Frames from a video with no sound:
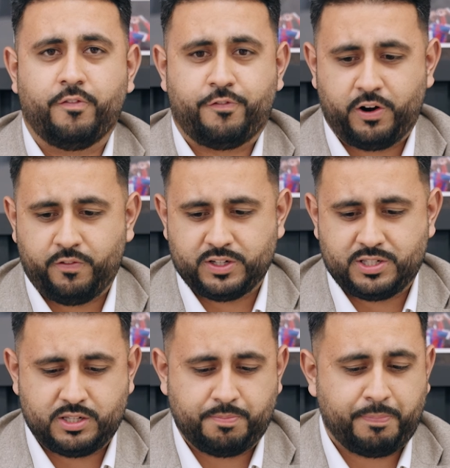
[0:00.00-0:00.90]
in front of us,
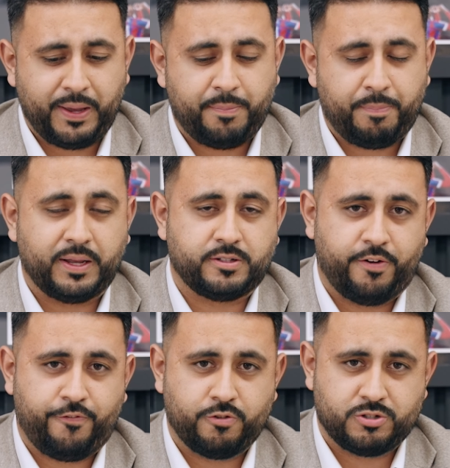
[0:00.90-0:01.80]
there's a big
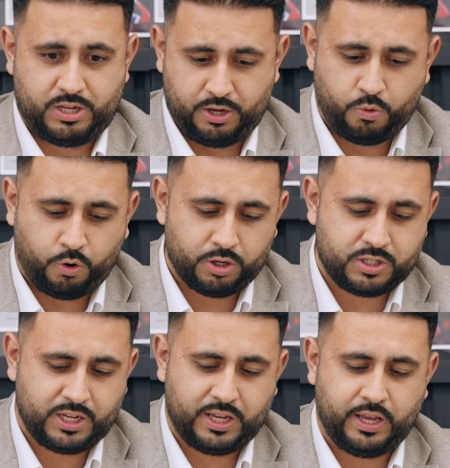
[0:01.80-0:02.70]
difference in
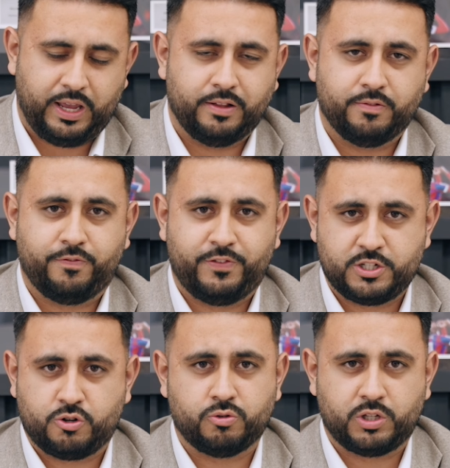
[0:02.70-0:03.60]
quality, in
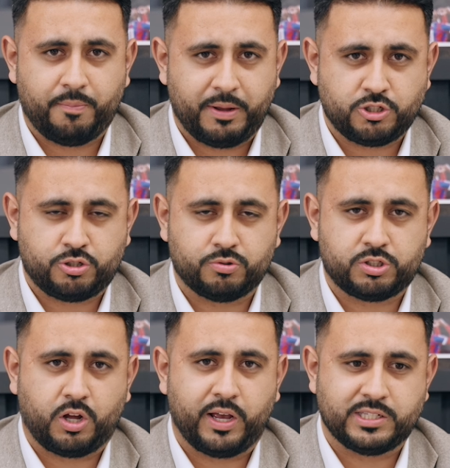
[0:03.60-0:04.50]
physical dimensional
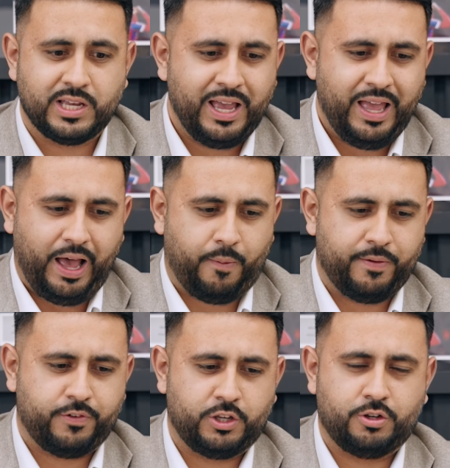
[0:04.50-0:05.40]
size.
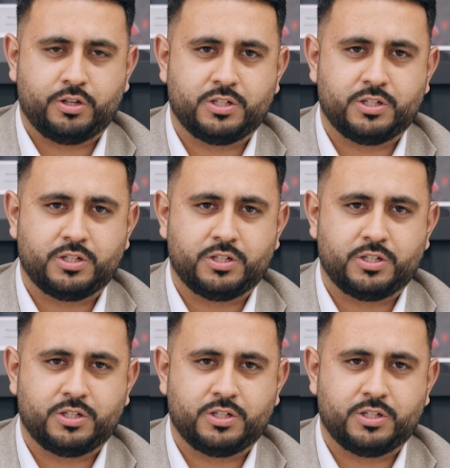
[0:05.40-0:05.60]
However, you can